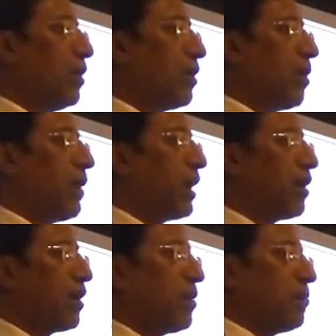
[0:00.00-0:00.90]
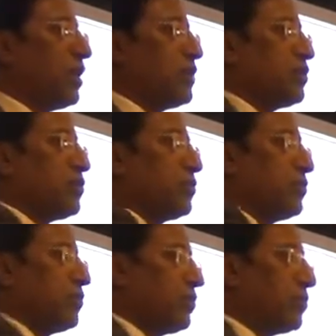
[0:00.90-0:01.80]
The banker complains to
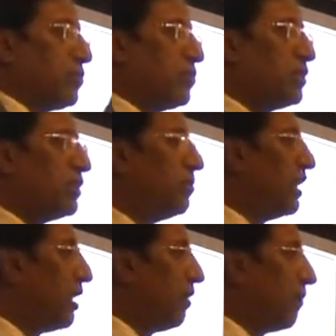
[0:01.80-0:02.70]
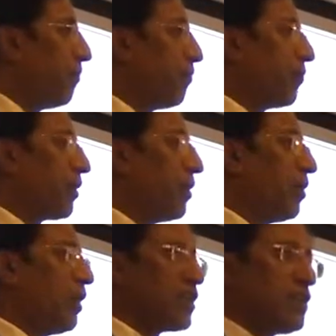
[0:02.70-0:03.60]
CBI,
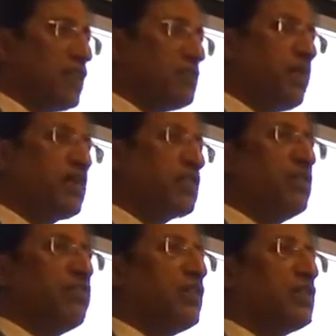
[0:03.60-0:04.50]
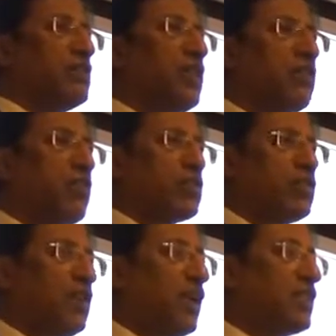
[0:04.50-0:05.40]
nationalized banks, they wash
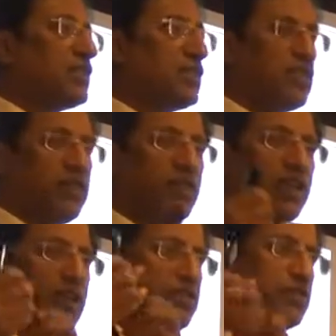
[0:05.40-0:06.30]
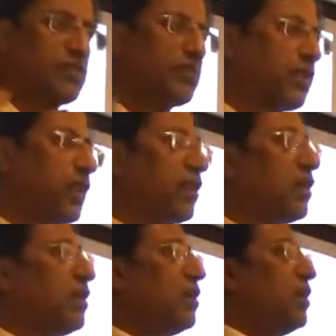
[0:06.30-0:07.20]
their hands, they give the case to CBI.
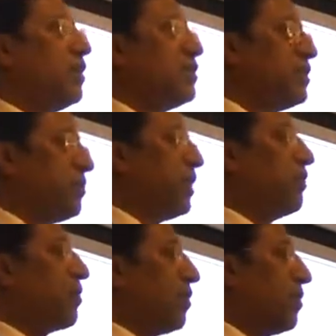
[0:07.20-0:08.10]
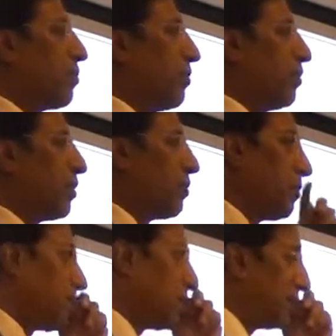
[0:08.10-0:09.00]
CBI will call the
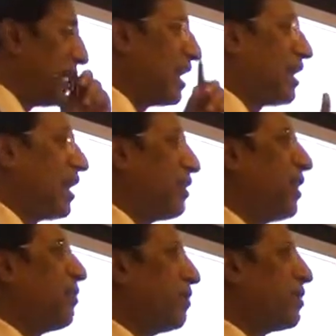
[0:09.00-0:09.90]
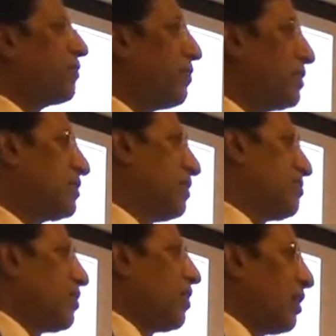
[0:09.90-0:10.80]
promoter says, yeah, I diverted funds, I'm
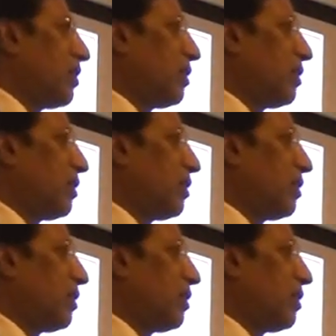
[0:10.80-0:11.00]
sorry.